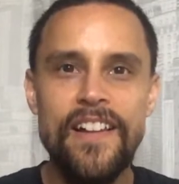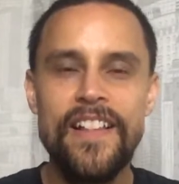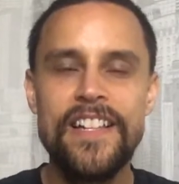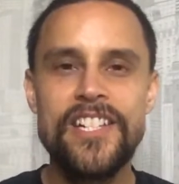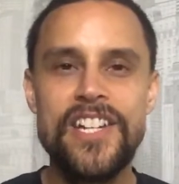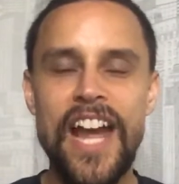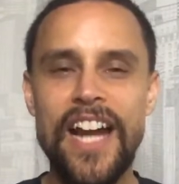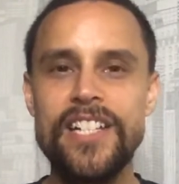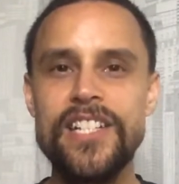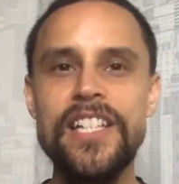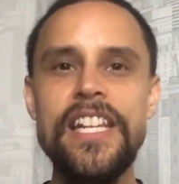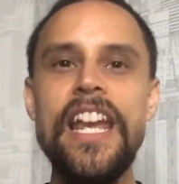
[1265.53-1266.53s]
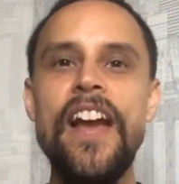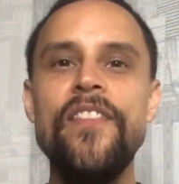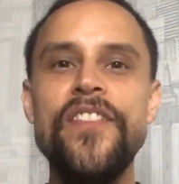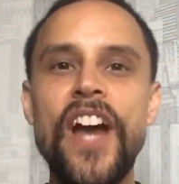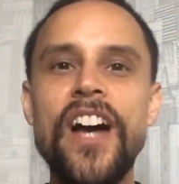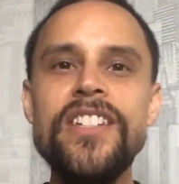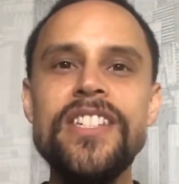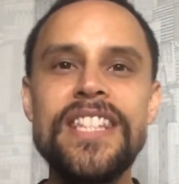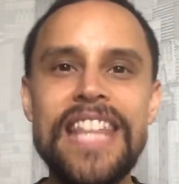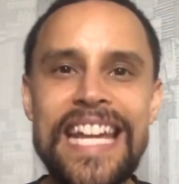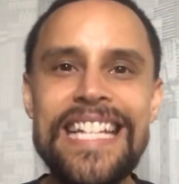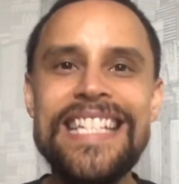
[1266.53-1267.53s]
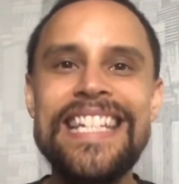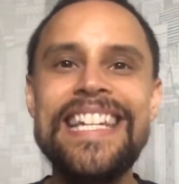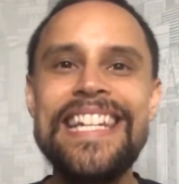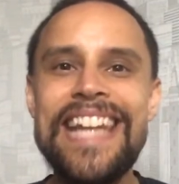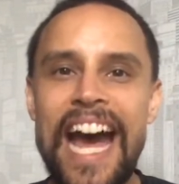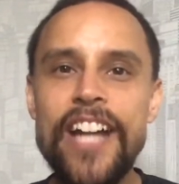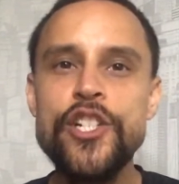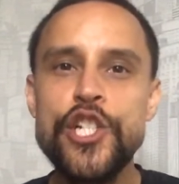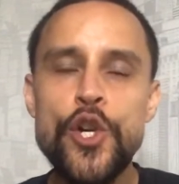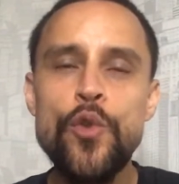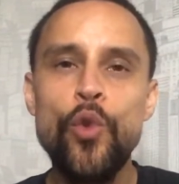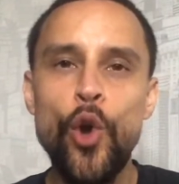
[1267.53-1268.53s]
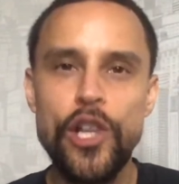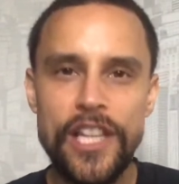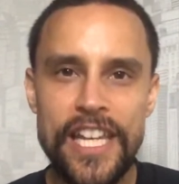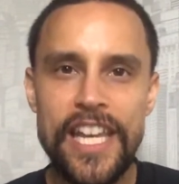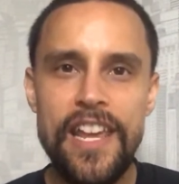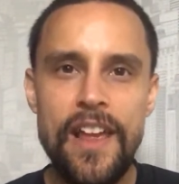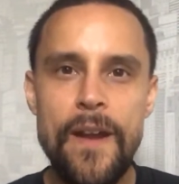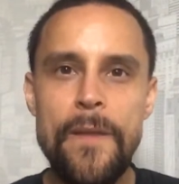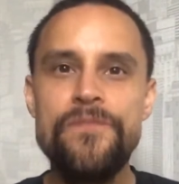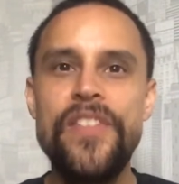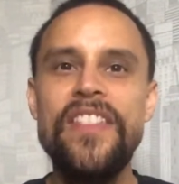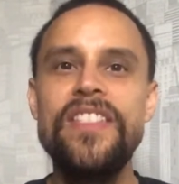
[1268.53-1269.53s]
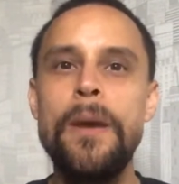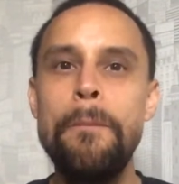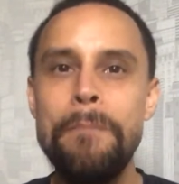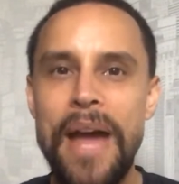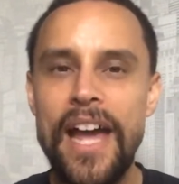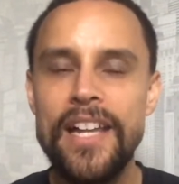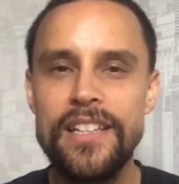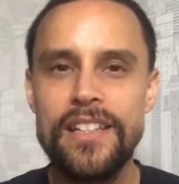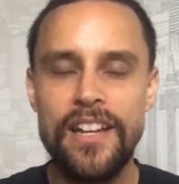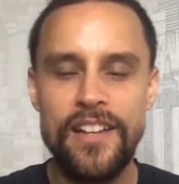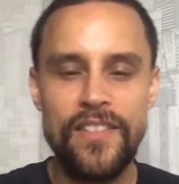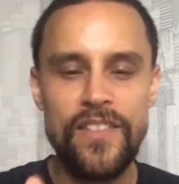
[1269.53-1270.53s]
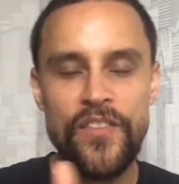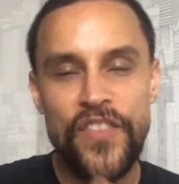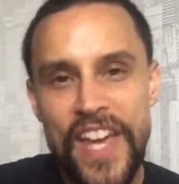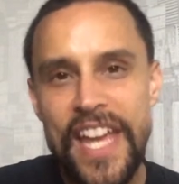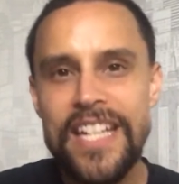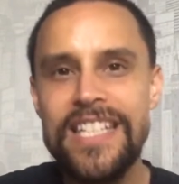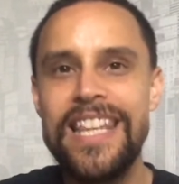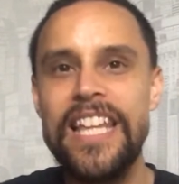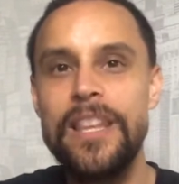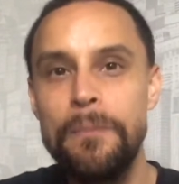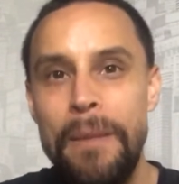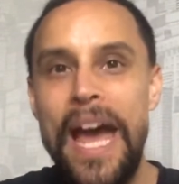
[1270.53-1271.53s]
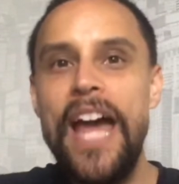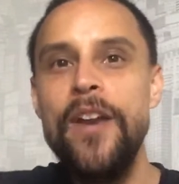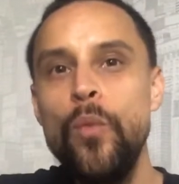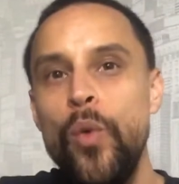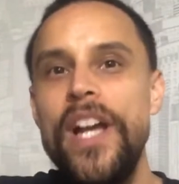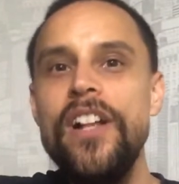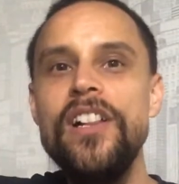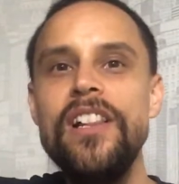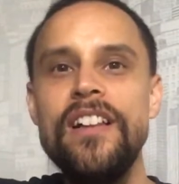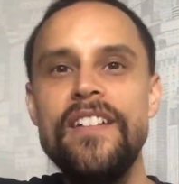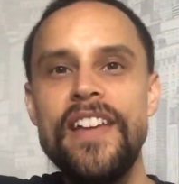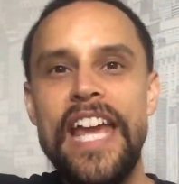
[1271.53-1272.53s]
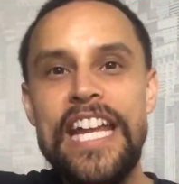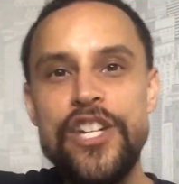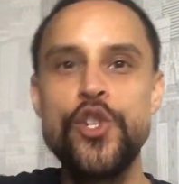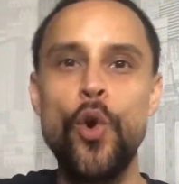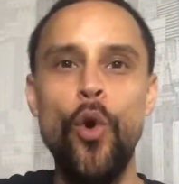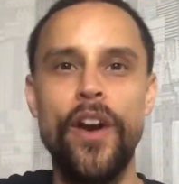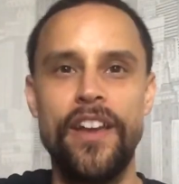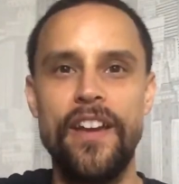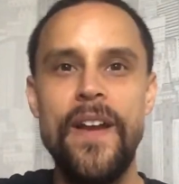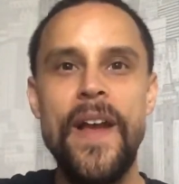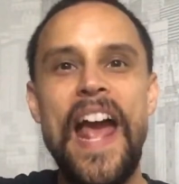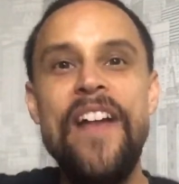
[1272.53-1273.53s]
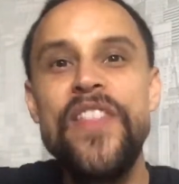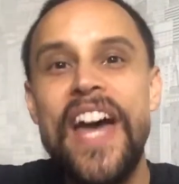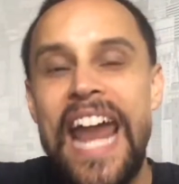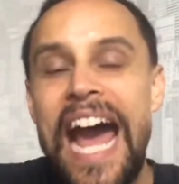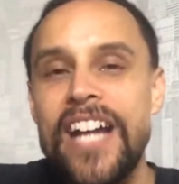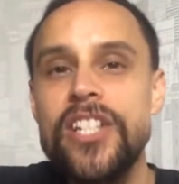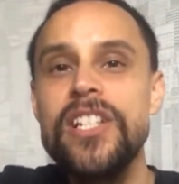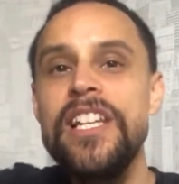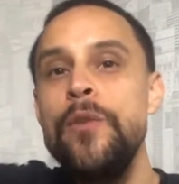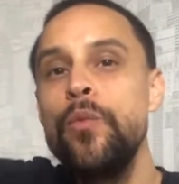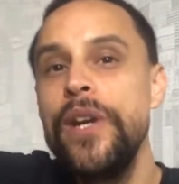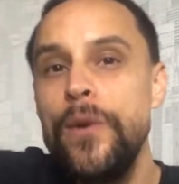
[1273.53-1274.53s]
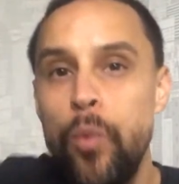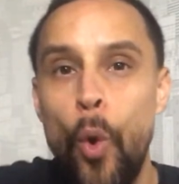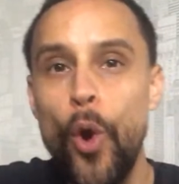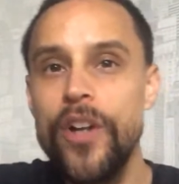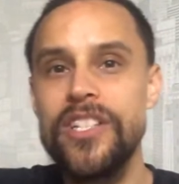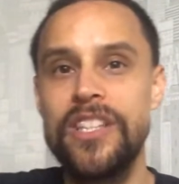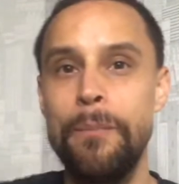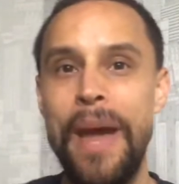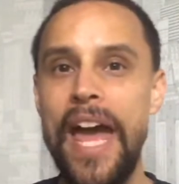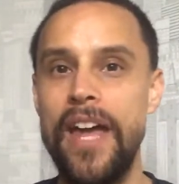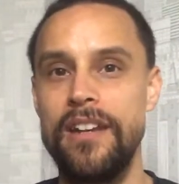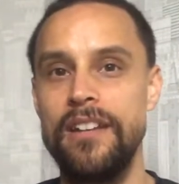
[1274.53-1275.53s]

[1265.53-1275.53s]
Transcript: she actually does things naturally that things that the man will enjoy, and that actually rewards the man.